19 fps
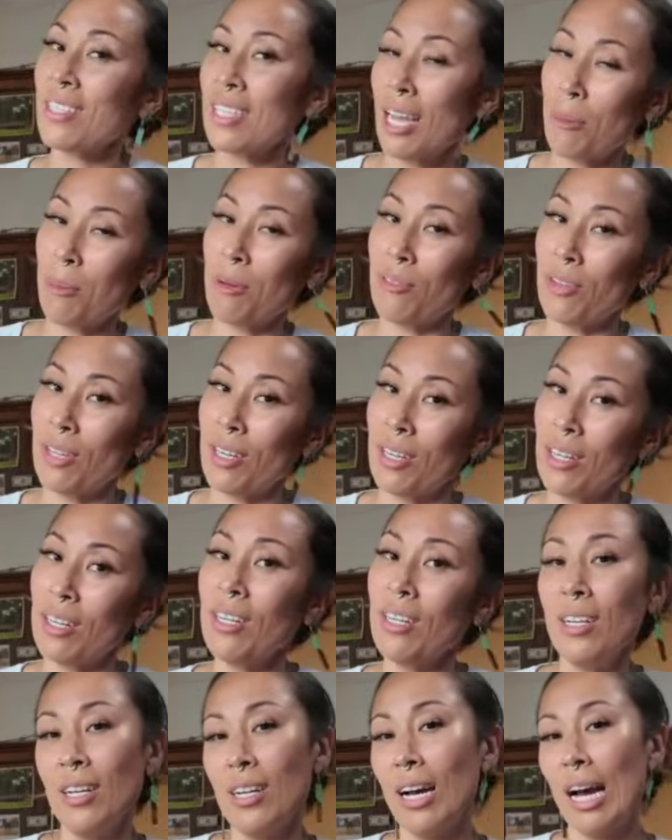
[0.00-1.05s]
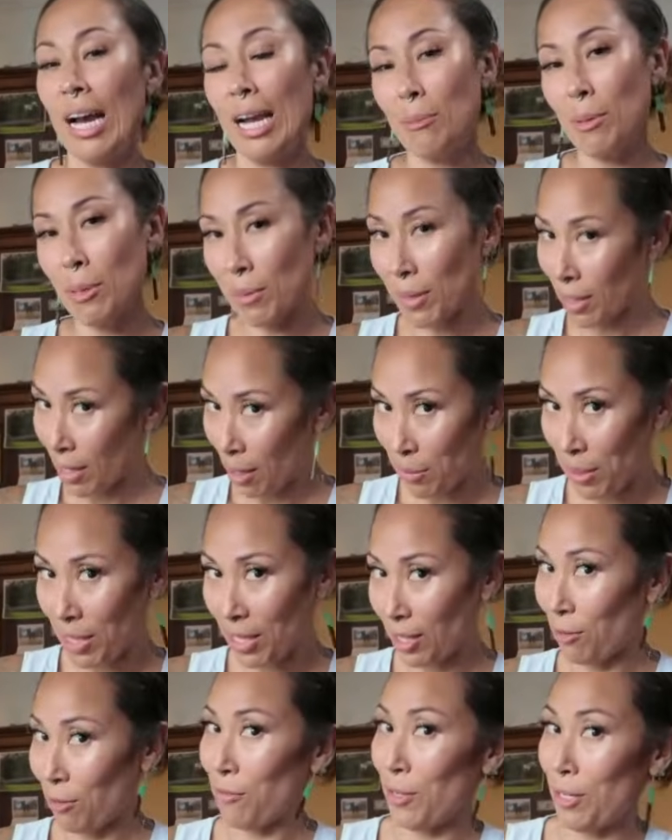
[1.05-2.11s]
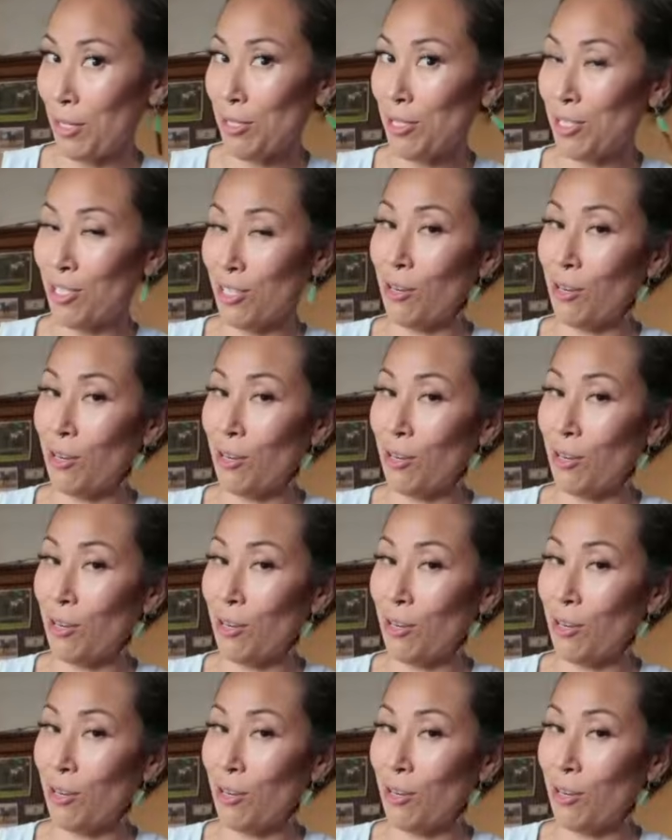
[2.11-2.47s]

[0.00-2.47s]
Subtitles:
It's you just buy all the way in.